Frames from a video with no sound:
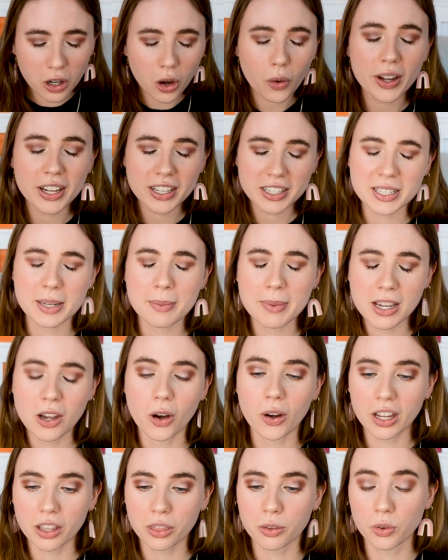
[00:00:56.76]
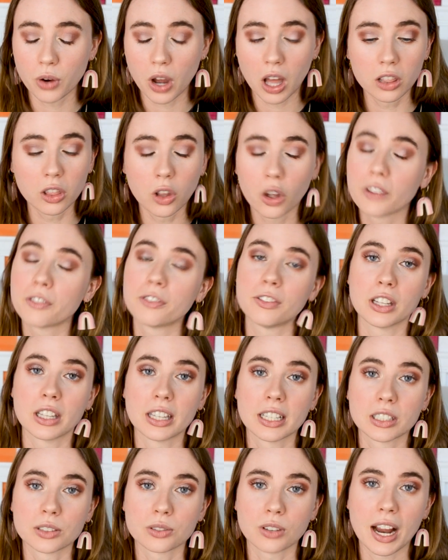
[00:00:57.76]
going to be going through a lot of
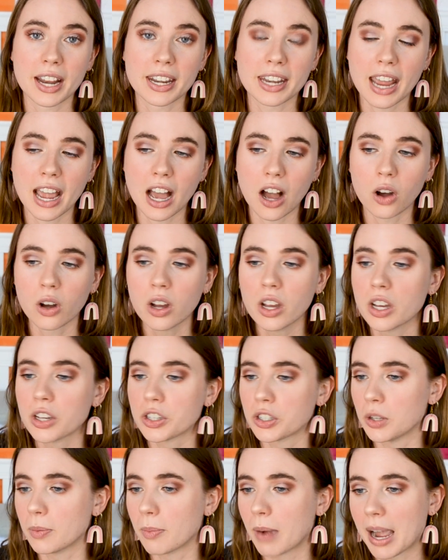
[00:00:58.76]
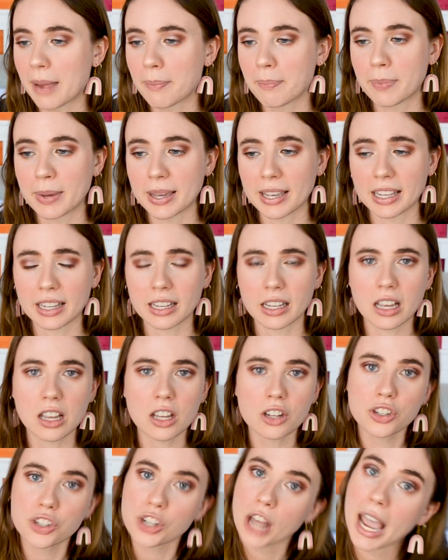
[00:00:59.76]
feelings right now. You might be
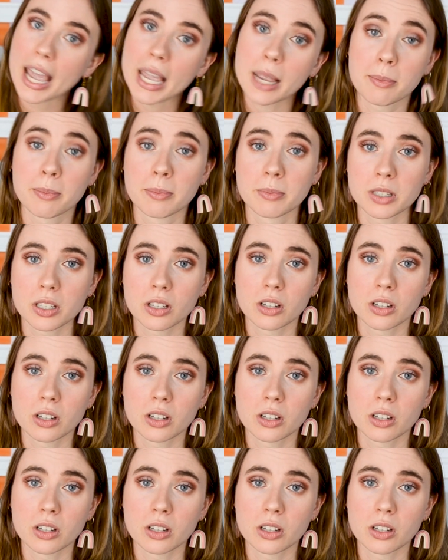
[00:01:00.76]
ashamed